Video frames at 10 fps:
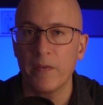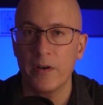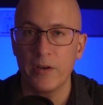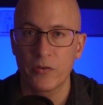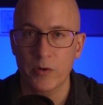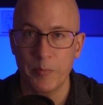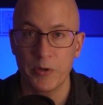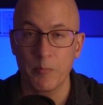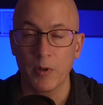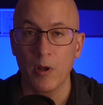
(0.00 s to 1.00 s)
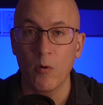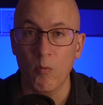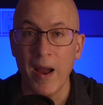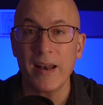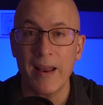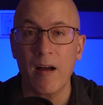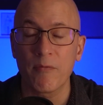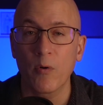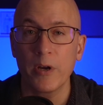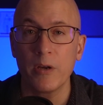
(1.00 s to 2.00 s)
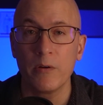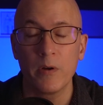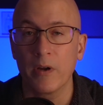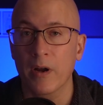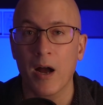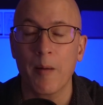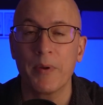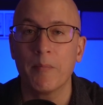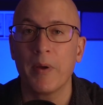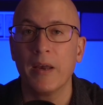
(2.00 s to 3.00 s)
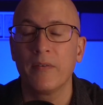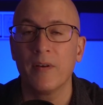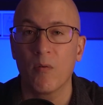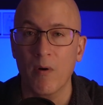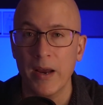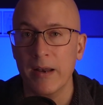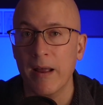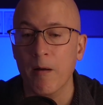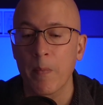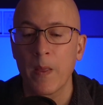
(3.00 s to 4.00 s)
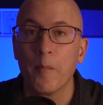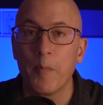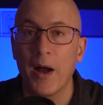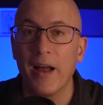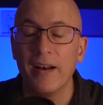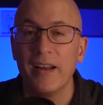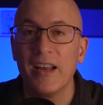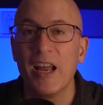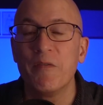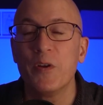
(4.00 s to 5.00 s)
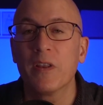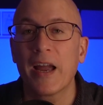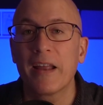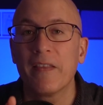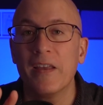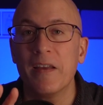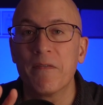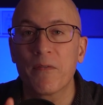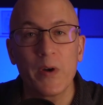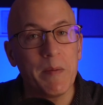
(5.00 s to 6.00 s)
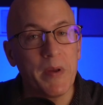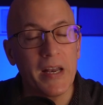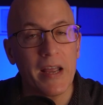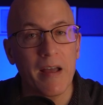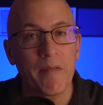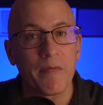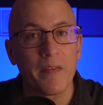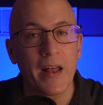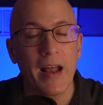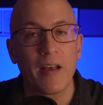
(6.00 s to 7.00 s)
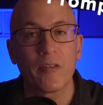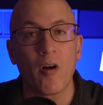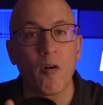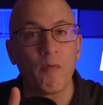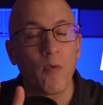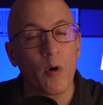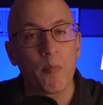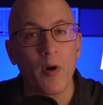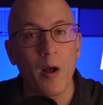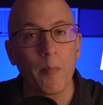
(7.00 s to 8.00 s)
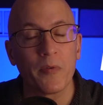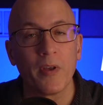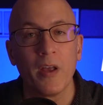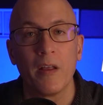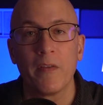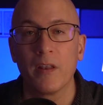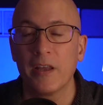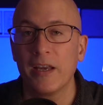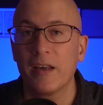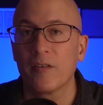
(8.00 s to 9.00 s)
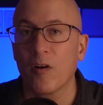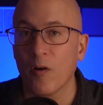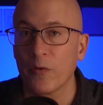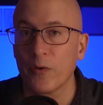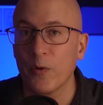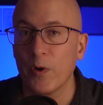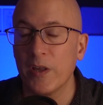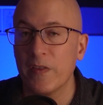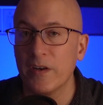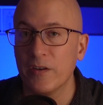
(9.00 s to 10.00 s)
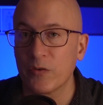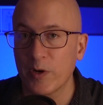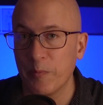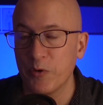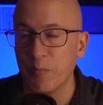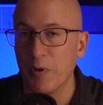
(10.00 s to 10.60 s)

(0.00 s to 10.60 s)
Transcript: the description below right now for you. You can copy and paste it right now. But if you'd like the free PDF that has all 4 prompts, the link is also in the description